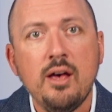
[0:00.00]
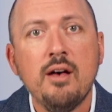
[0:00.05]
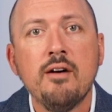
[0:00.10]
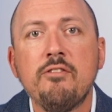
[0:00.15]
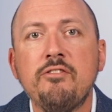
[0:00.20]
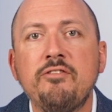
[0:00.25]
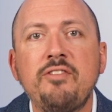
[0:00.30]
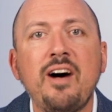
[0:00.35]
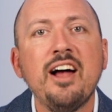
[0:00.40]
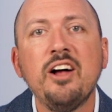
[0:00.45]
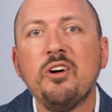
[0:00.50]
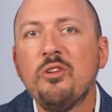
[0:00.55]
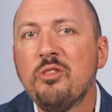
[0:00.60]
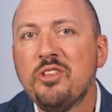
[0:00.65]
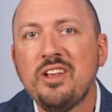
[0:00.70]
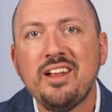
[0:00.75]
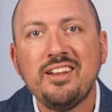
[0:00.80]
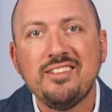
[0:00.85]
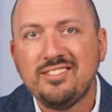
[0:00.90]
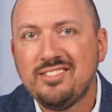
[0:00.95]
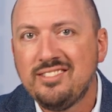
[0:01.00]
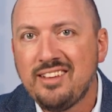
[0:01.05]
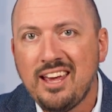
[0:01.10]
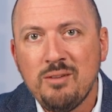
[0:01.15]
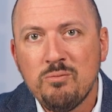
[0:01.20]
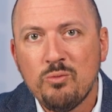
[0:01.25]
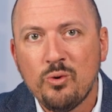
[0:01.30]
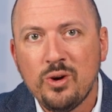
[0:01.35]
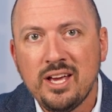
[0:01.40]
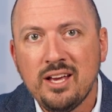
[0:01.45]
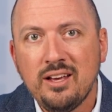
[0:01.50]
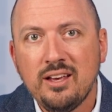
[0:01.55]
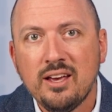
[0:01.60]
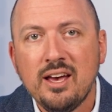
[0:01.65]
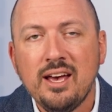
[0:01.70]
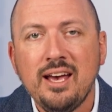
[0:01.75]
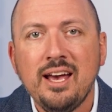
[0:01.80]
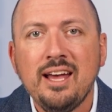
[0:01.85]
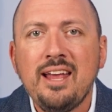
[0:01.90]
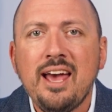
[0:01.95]
filed that same week,
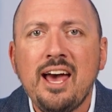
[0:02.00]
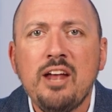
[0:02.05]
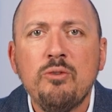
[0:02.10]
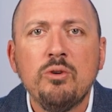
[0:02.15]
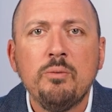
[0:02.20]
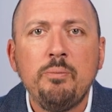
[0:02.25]
and had